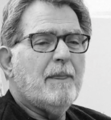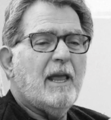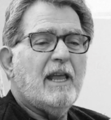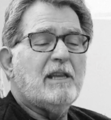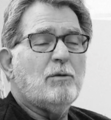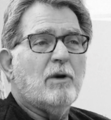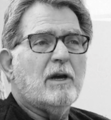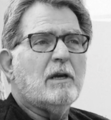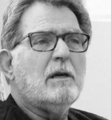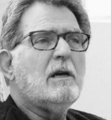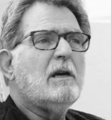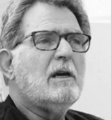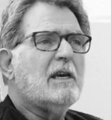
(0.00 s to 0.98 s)

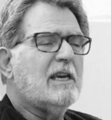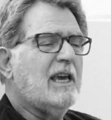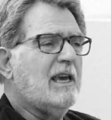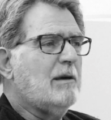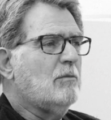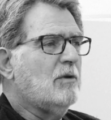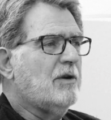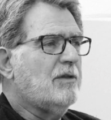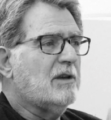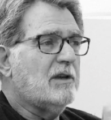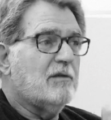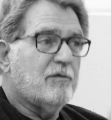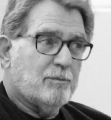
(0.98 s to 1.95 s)
Anyway, it came with
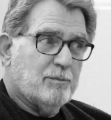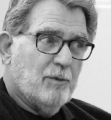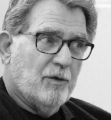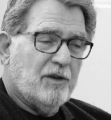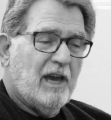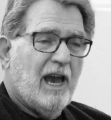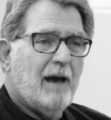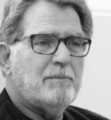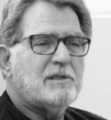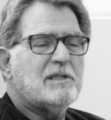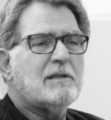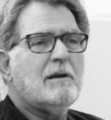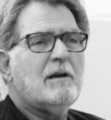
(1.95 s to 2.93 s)
both
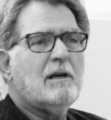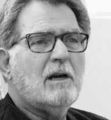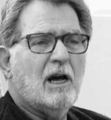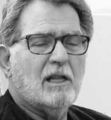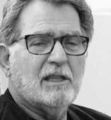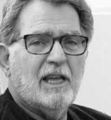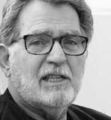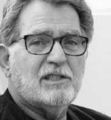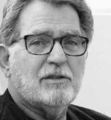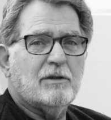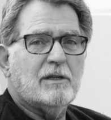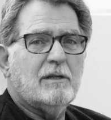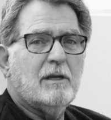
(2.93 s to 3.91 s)
caps, a lens
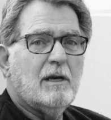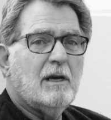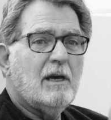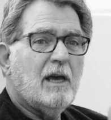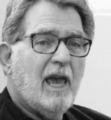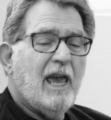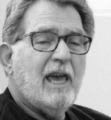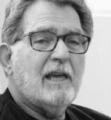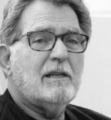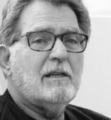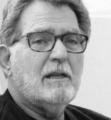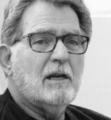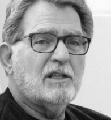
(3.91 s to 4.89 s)
hood,
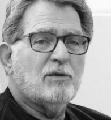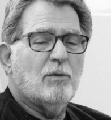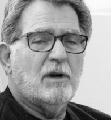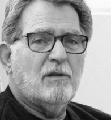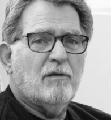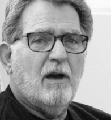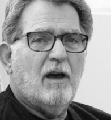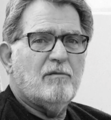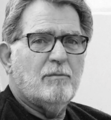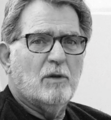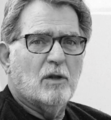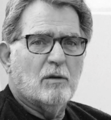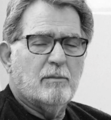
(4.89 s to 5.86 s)
and a
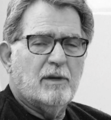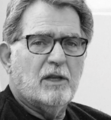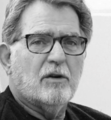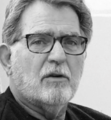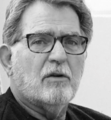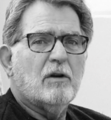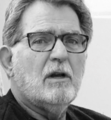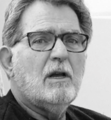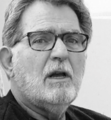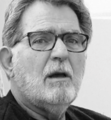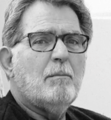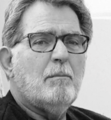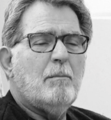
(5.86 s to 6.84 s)
25mm
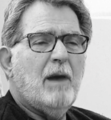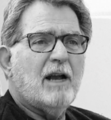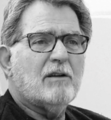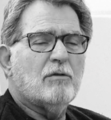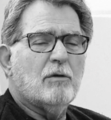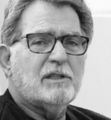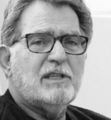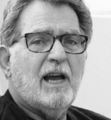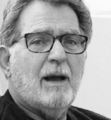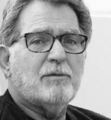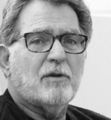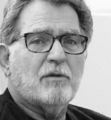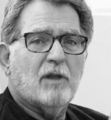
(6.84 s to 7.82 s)
macro
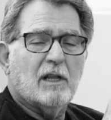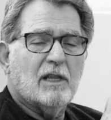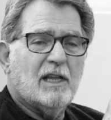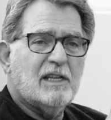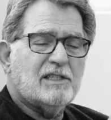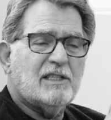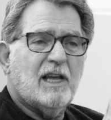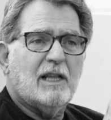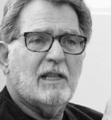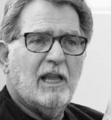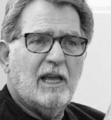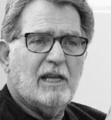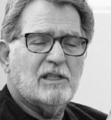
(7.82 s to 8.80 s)
adapter that lets that
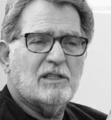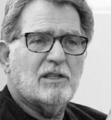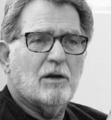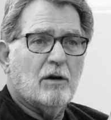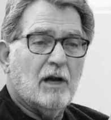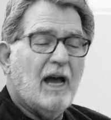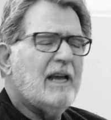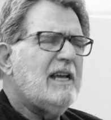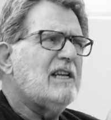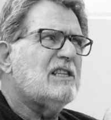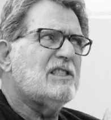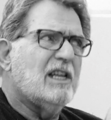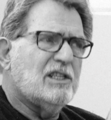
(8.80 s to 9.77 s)
lens,
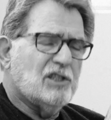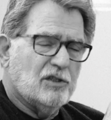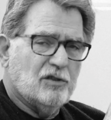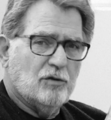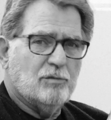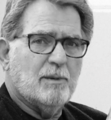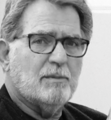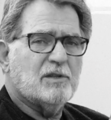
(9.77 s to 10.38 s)
extension tube